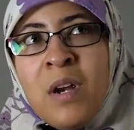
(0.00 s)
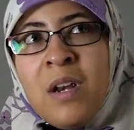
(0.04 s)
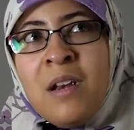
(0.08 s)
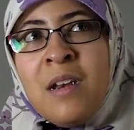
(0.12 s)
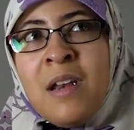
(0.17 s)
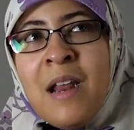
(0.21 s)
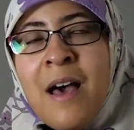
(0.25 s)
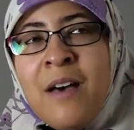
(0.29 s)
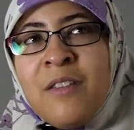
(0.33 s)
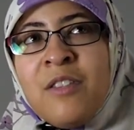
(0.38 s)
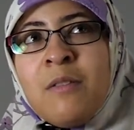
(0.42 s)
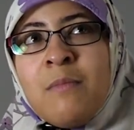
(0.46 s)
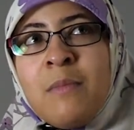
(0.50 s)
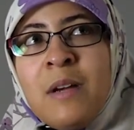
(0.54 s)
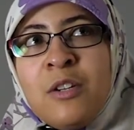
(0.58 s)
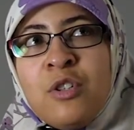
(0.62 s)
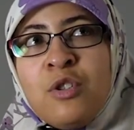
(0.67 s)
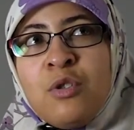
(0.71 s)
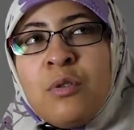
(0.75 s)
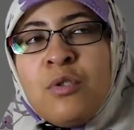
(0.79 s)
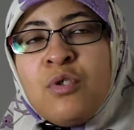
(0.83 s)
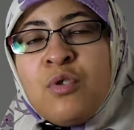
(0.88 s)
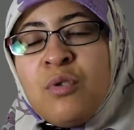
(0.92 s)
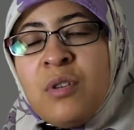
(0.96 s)
now that my
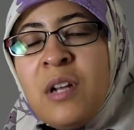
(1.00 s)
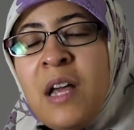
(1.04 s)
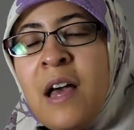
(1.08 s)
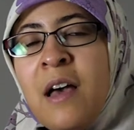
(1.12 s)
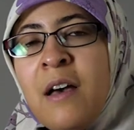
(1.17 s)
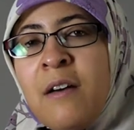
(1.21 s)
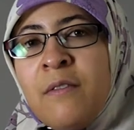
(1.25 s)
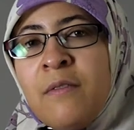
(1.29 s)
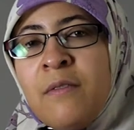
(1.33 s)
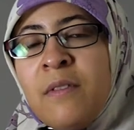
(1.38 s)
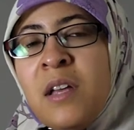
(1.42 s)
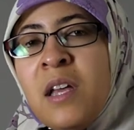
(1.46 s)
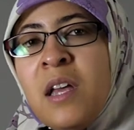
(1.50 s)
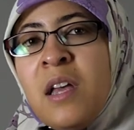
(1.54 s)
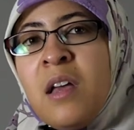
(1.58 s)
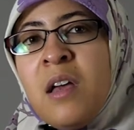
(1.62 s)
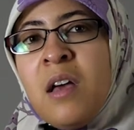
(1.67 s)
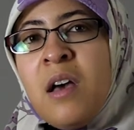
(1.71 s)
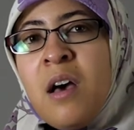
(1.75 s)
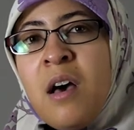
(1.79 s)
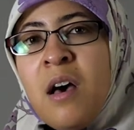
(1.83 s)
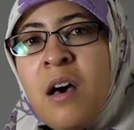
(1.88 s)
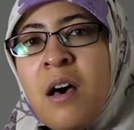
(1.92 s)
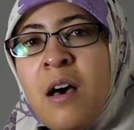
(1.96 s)
children have
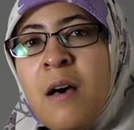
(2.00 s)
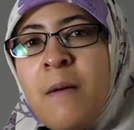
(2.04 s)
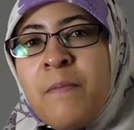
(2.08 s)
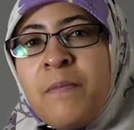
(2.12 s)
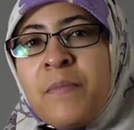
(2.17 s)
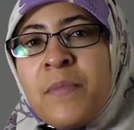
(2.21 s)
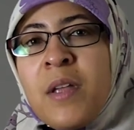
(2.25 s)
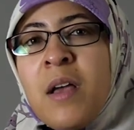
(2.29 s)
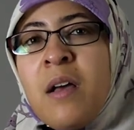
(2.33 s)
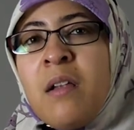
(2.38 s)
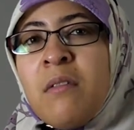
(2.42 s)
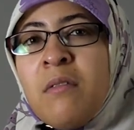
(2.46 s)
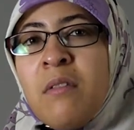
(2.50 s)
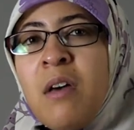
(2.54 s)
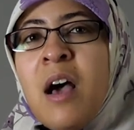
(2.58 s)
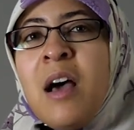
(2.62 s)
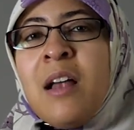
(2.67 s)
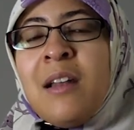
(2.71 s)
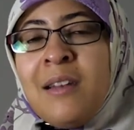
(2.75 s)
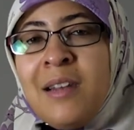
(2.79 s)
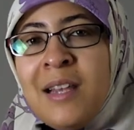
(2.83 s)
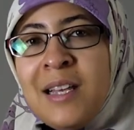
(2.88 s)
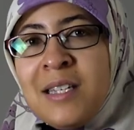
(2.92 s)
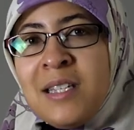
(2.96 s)
a
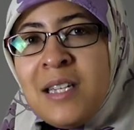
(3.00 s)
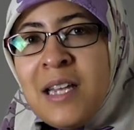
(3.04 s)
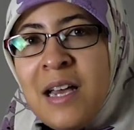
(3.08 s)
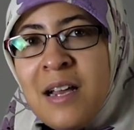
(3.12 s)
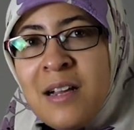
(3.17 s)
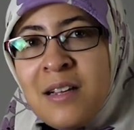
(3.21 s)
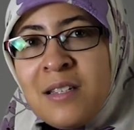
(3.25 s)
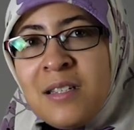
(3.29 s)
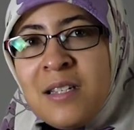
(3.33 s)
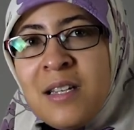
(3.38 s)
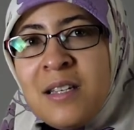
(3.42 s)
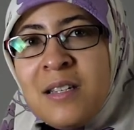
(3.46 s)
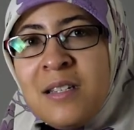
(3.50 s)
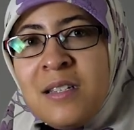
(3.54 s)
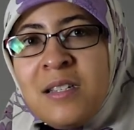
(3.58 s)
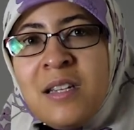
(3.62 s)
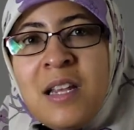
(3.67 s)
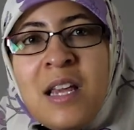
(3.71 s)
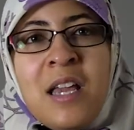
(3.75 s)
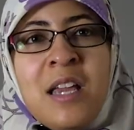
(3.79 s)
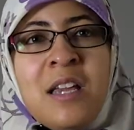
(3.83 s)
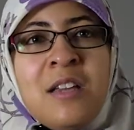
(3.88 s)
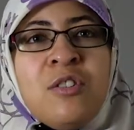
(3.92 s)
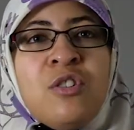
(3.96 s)
lot less access,
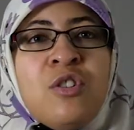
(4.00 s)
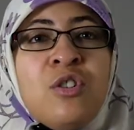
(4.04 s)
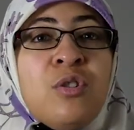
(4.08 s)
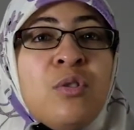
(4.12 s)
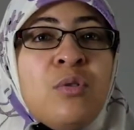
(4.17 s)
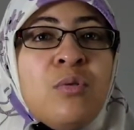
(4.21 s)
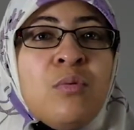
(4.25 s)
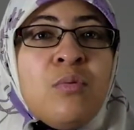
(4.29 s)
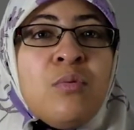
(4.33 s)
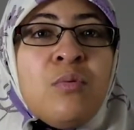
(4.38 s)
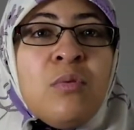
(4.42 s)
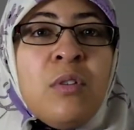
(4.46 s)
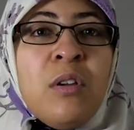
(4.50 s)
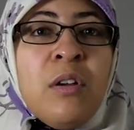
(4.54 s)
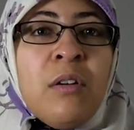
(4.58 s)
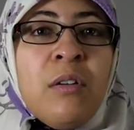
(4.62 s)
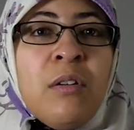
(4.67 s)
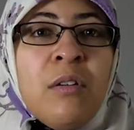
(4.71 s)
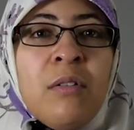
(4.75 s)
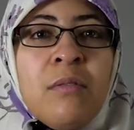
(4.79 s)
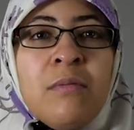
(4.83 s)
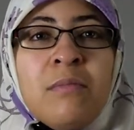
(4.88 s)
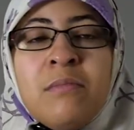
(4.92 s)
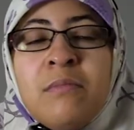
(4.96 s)
say, to
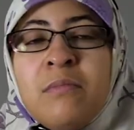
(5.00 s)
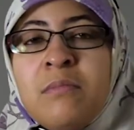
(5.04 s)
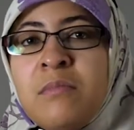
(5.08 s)
the